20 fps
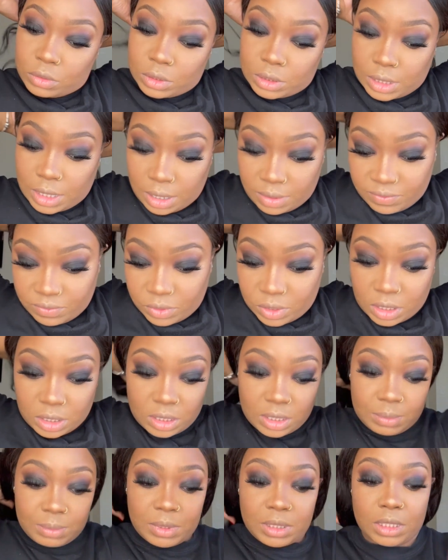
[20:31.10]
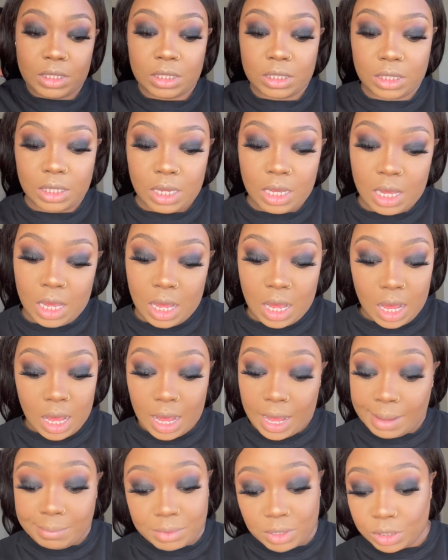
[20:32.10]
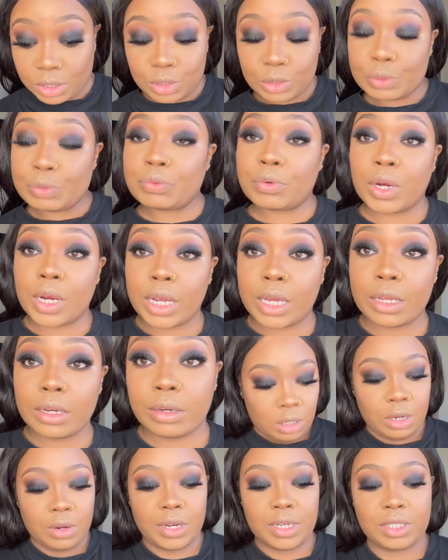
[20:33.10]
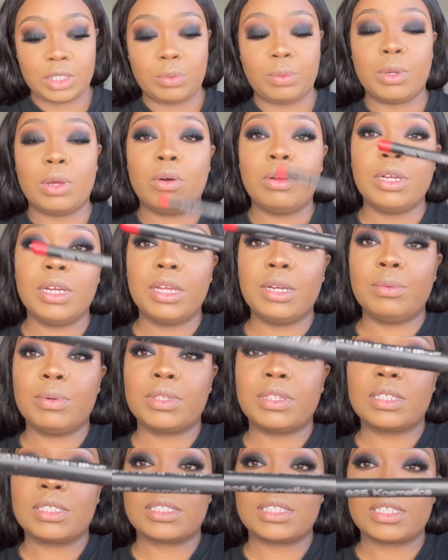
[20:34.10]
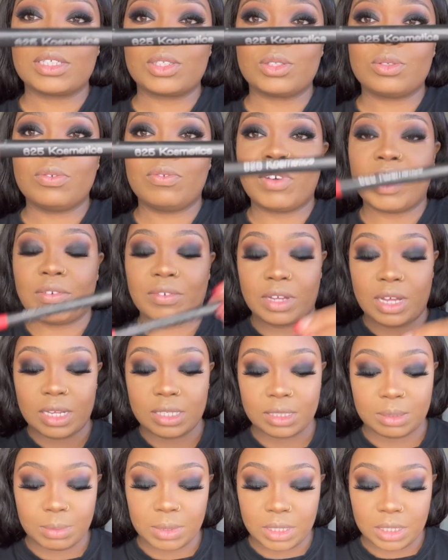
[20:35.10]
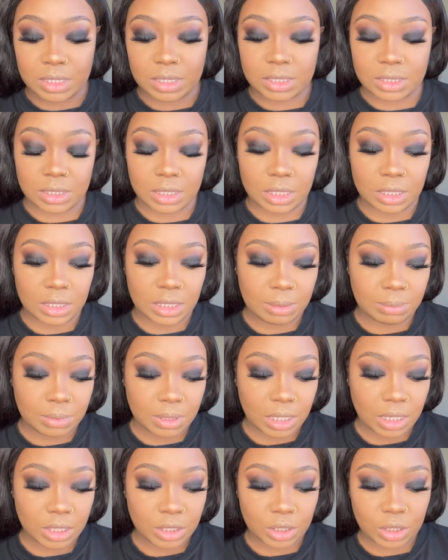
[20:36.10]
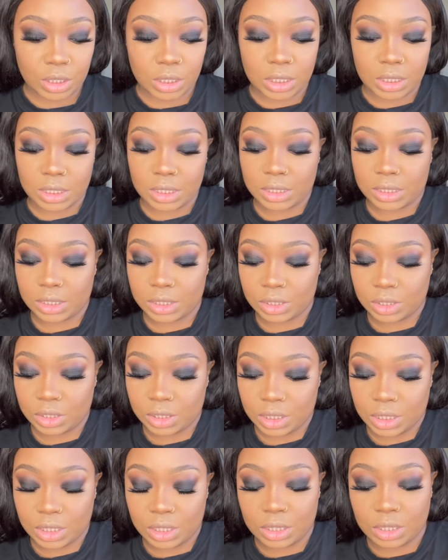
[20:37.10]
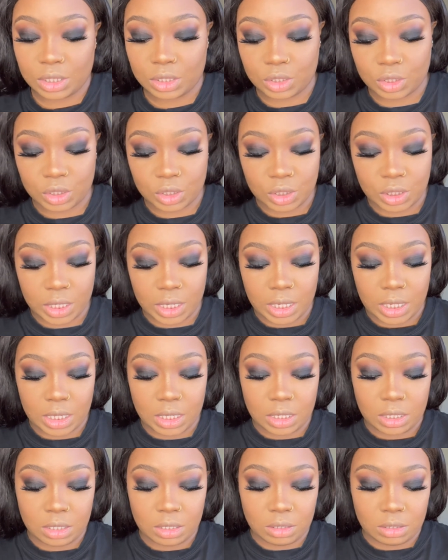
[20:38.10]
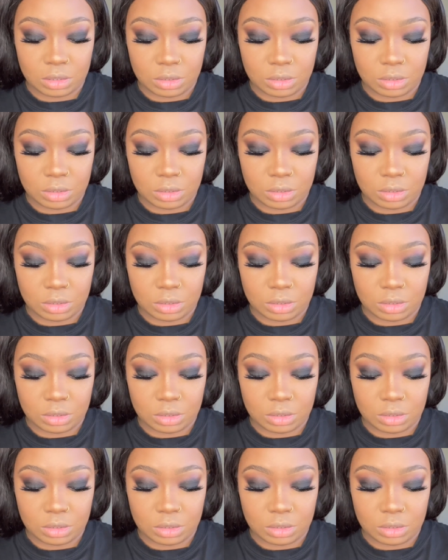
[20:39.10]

time for the lipstick. I'm going to do red. All right, so we're going in with the 625 Cosmetics lip liner. And this is in the shade